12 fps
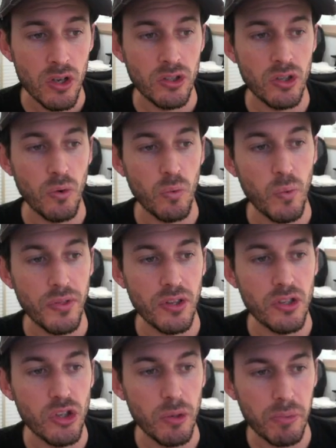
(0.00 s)
So with the
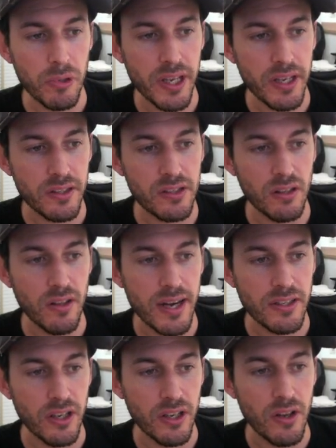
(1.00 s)
duplicate
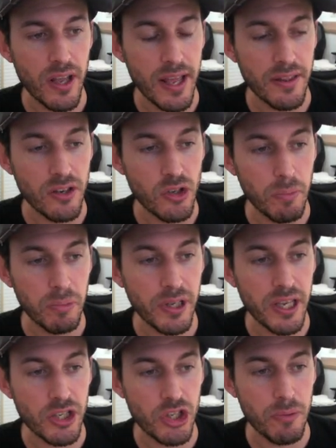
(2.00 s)
selected, and the
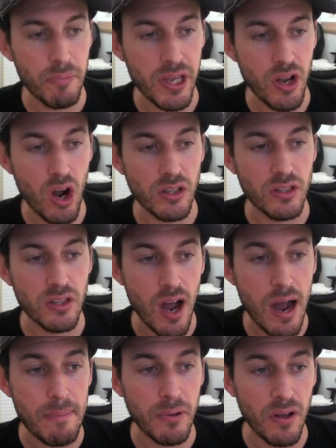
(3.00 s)
duplicate should be on
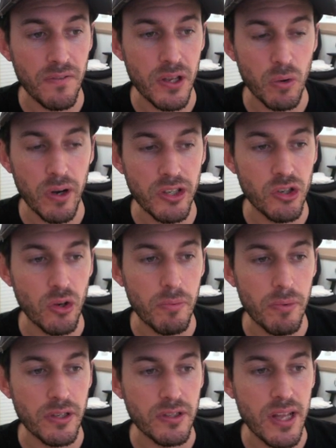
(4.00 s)
top of the original
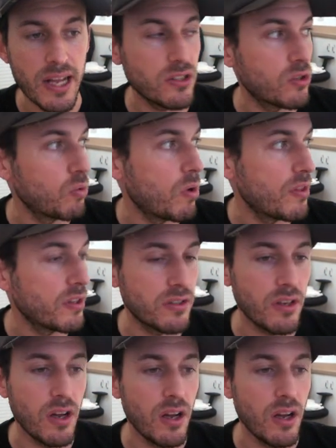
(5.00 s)
because that's the one that's